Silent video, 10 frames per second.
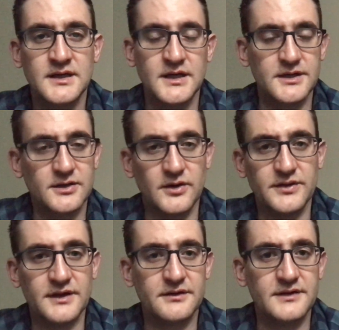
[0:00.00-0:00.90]
And you go on
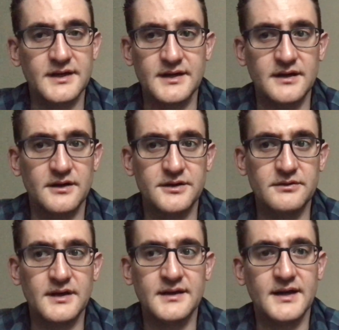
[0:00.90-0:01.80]
the internet and all you
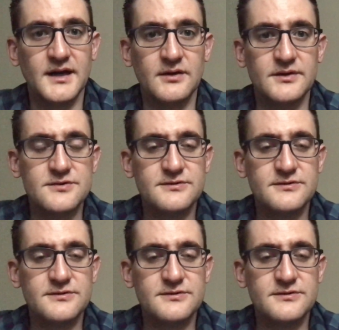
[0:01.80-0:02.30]
get now is